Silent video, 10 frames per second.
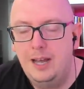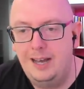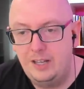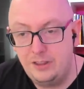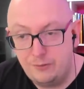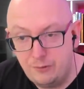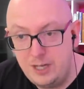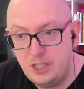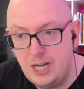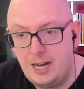The
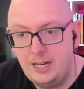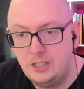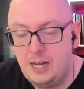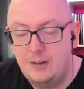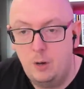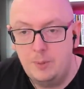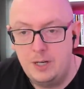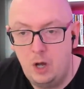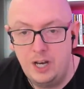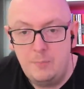free challenge, I've not
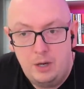been on it,